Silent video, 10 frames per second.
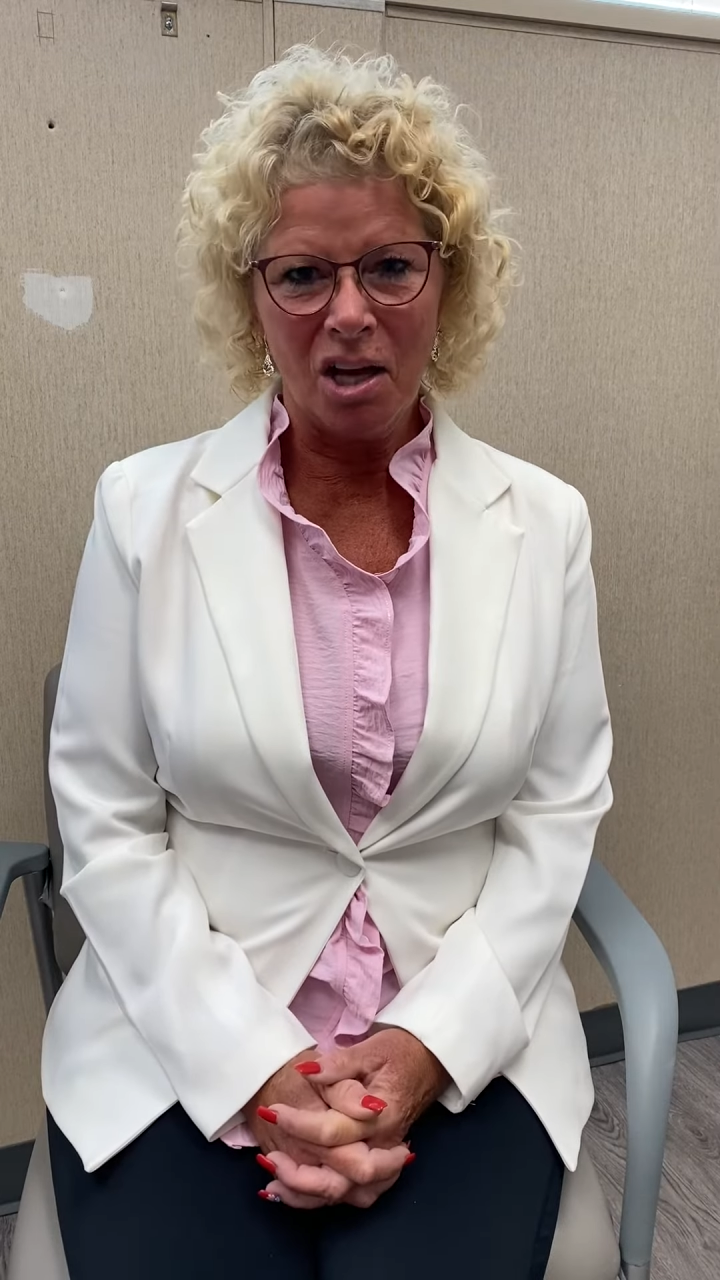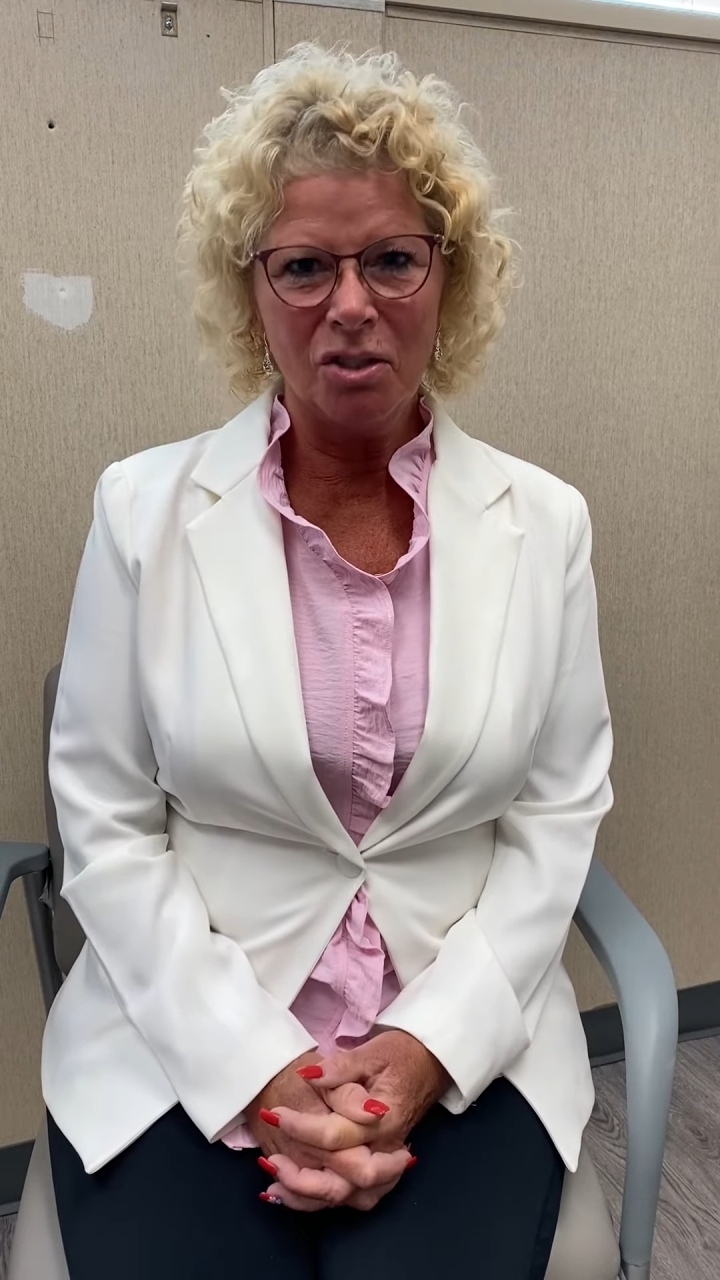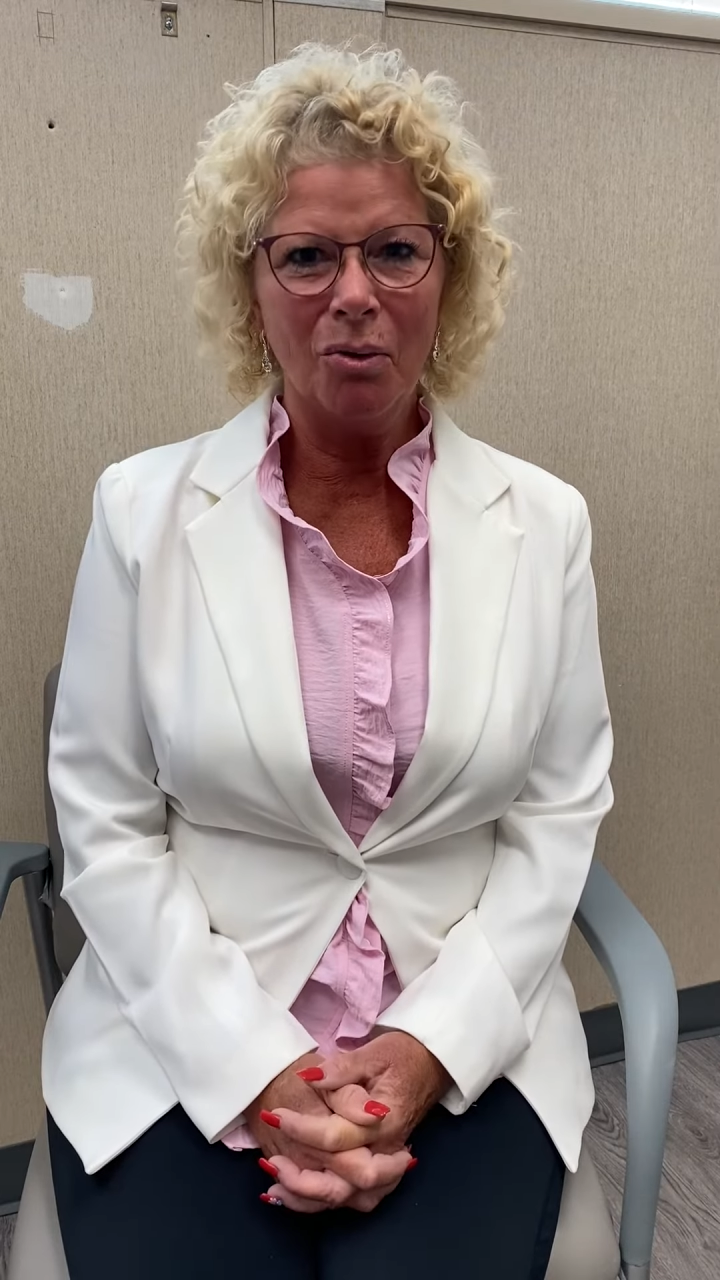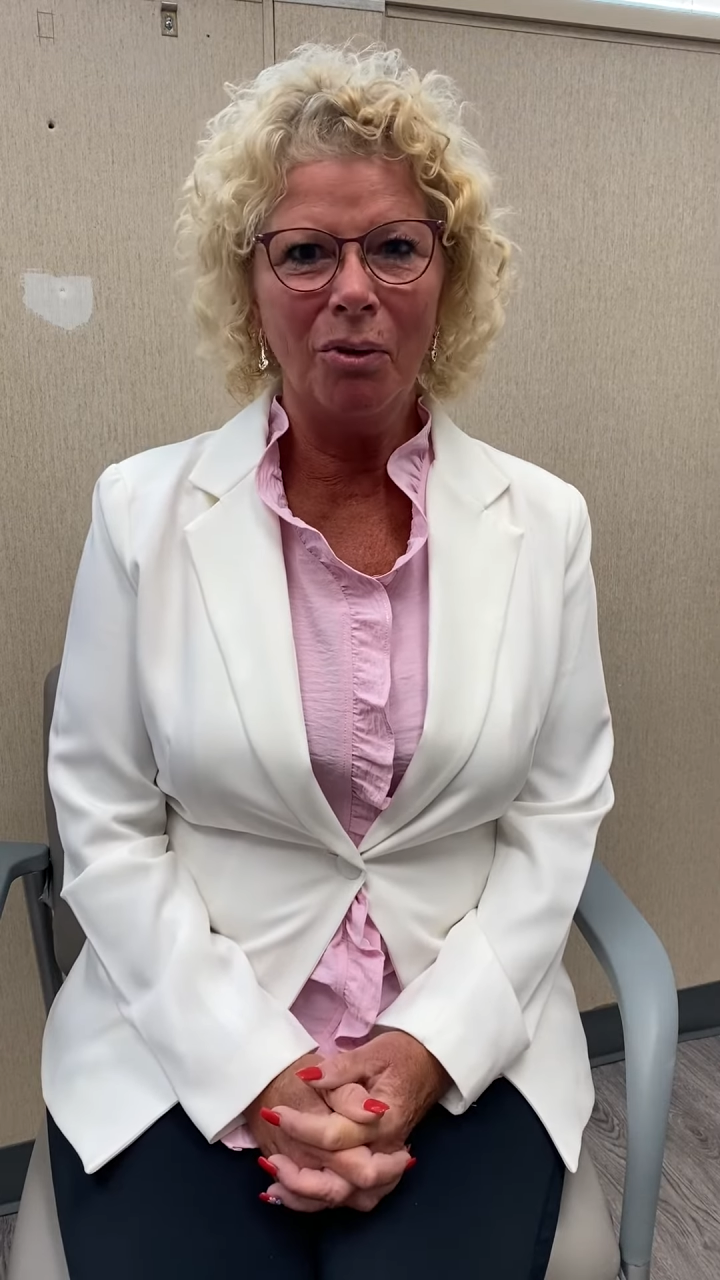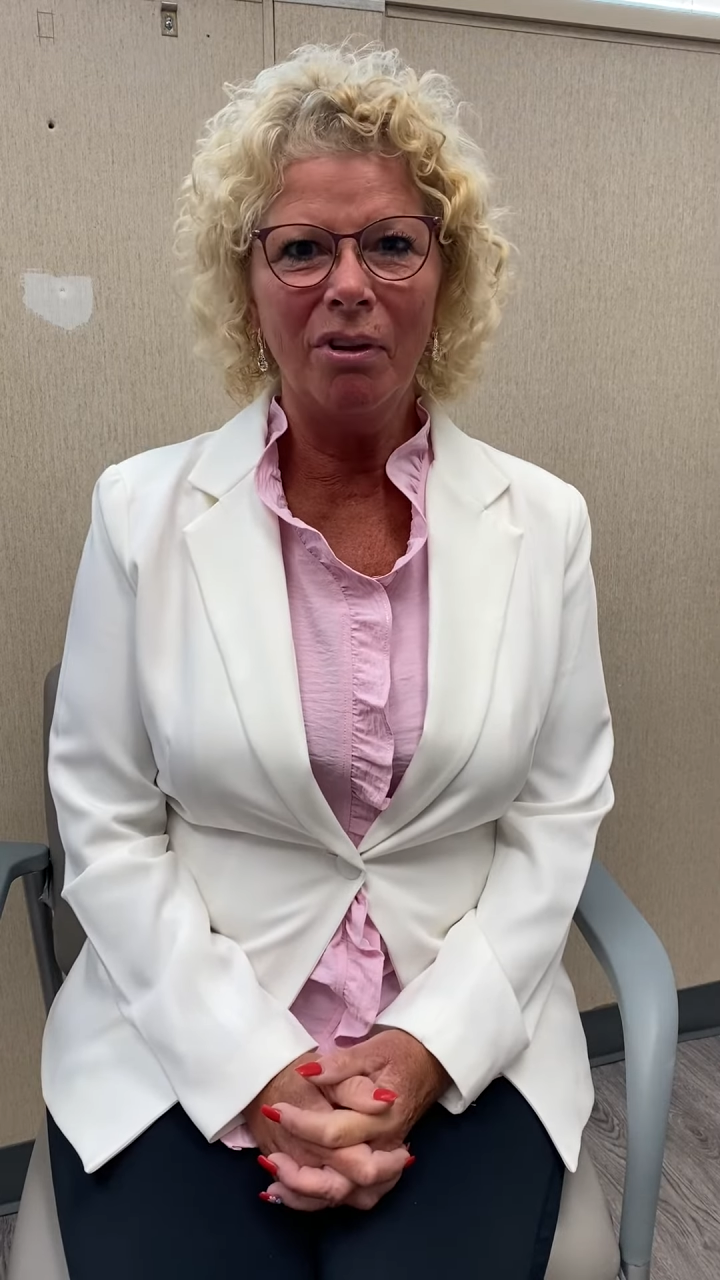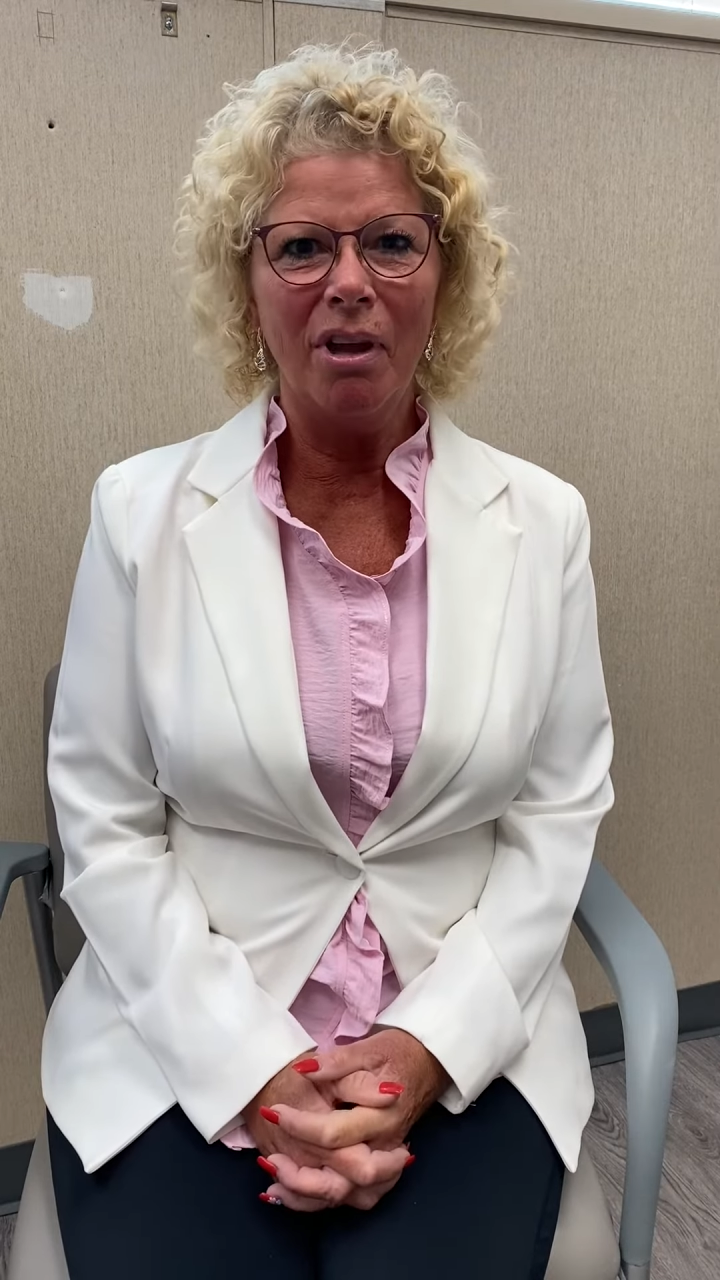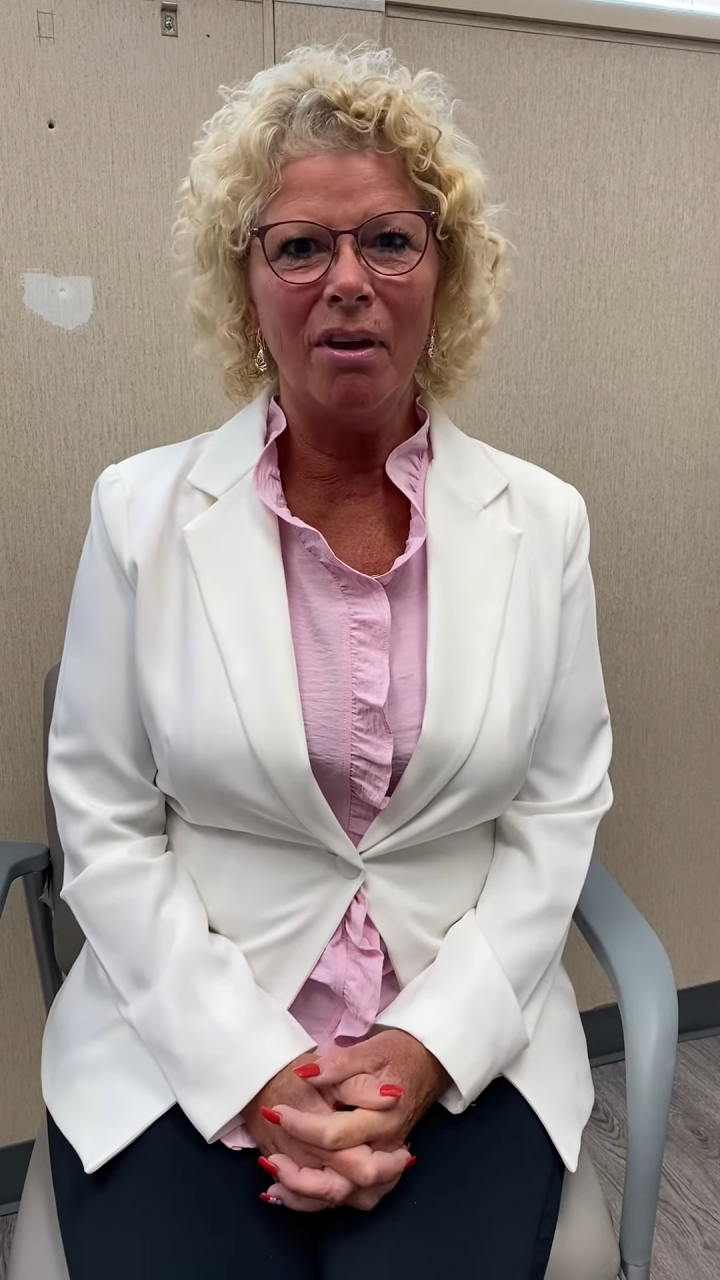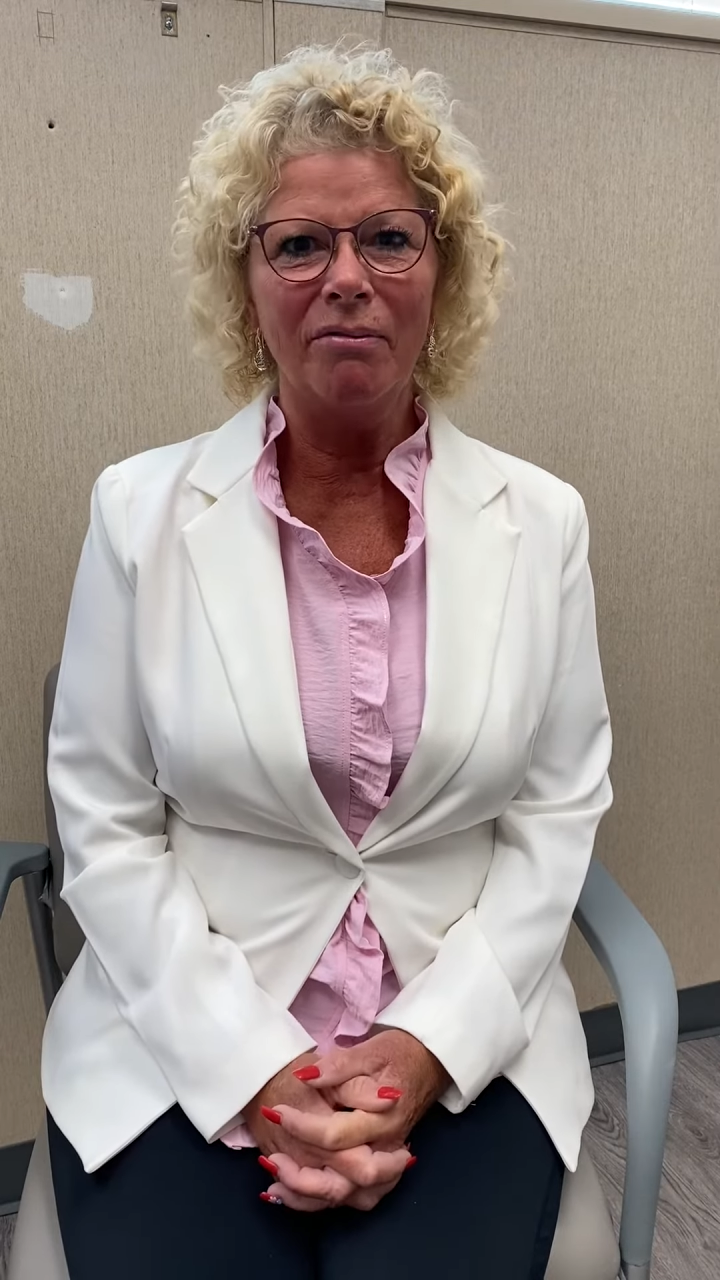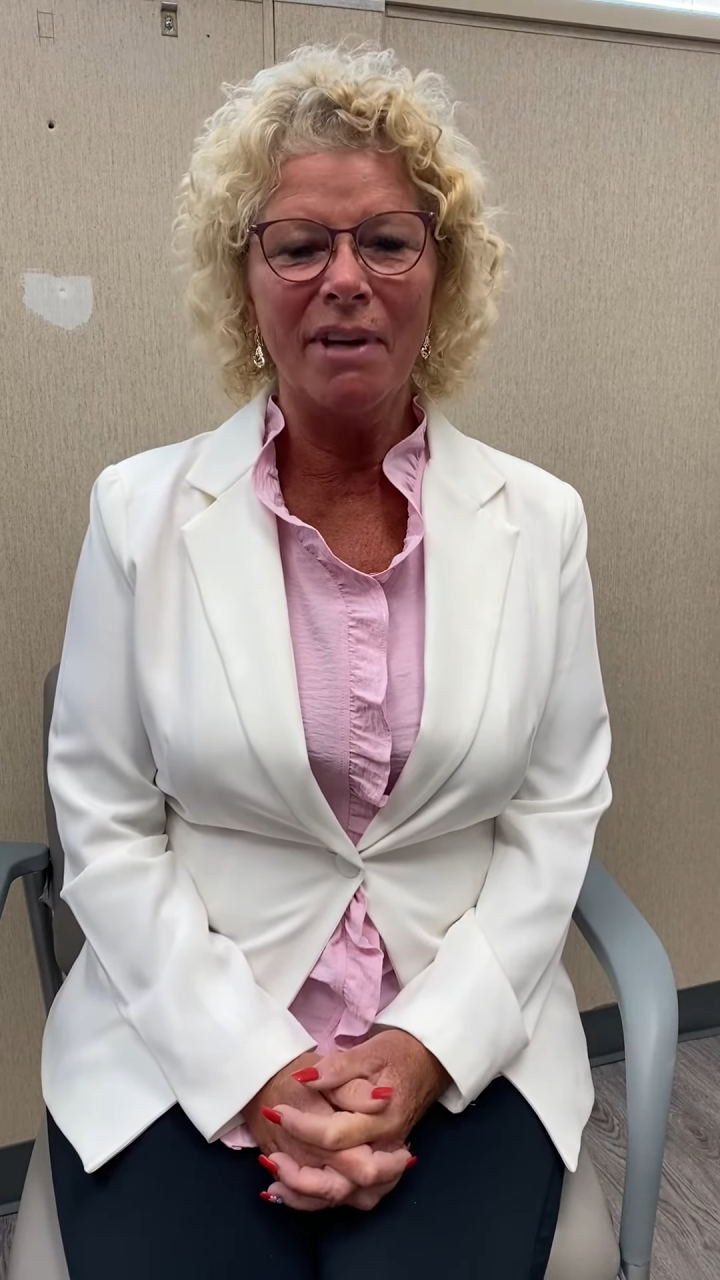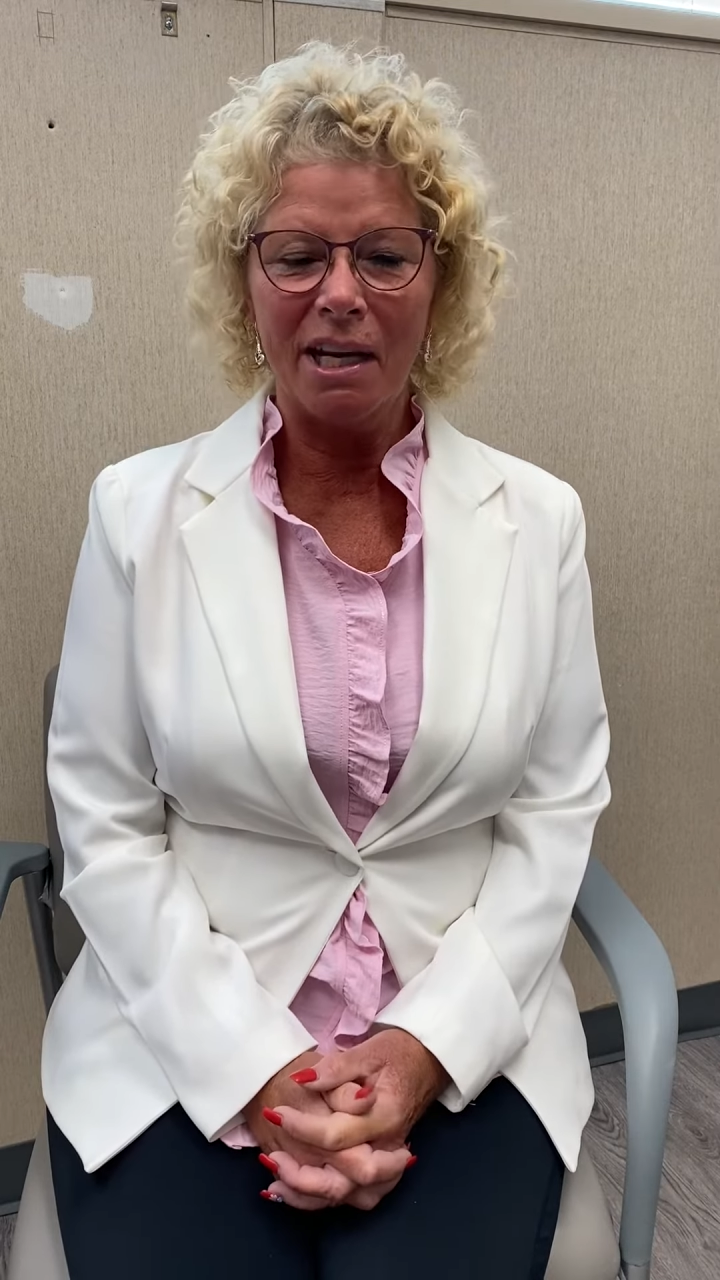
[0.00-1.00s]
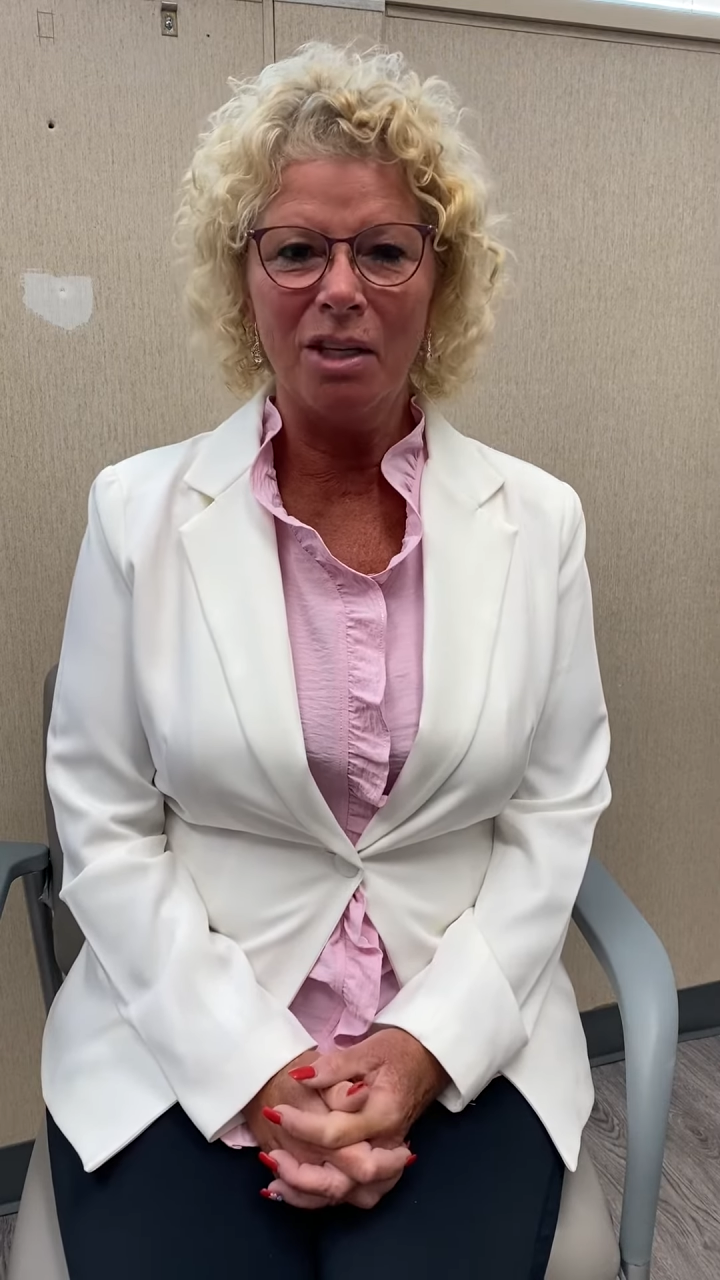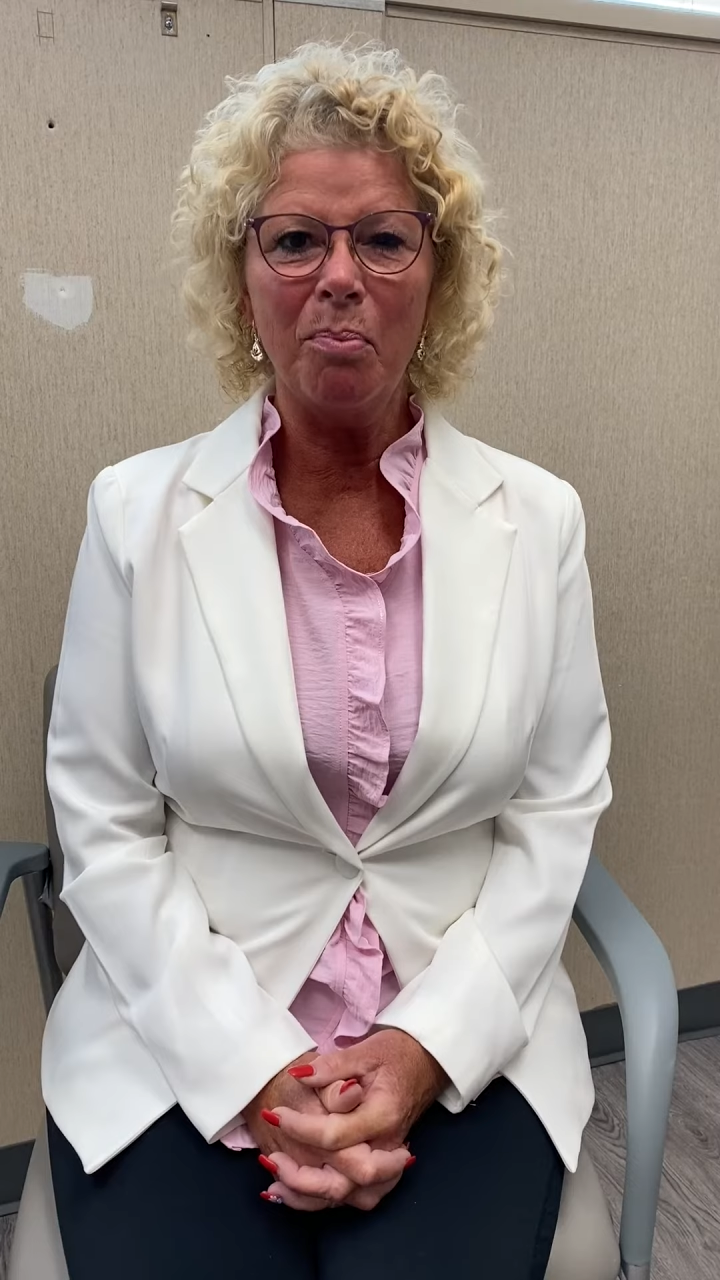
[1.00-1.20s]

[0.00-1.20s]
total of 90